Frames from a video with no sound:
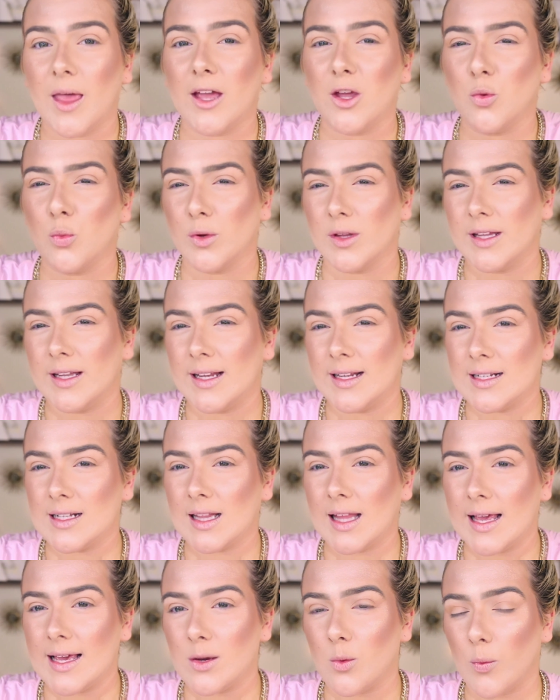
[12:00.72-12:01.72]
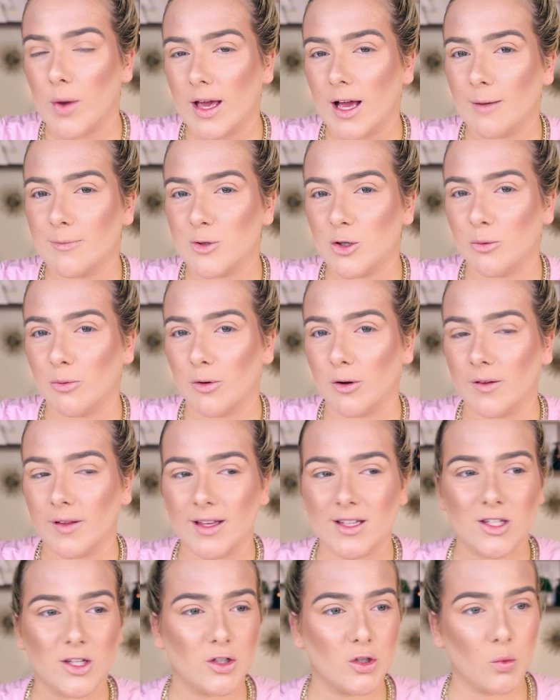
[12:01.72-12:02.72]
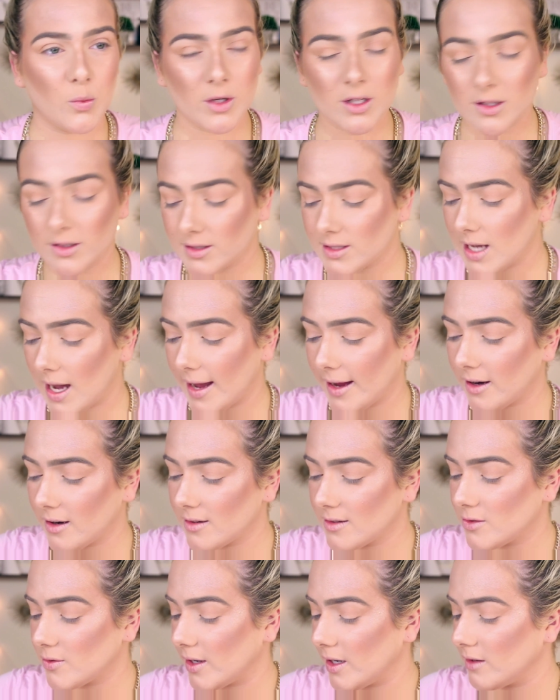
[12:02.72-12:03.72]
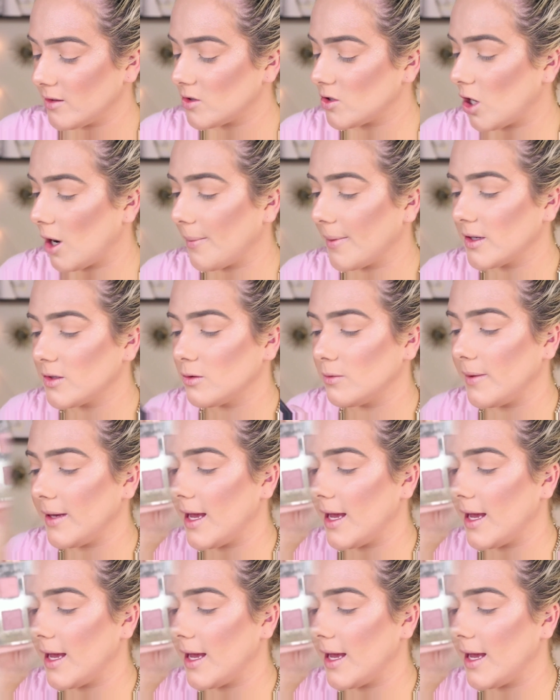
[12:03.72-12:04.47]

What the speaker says: that you really didn't like wake up super early, so you don't want to look tired. So I know Starbucks will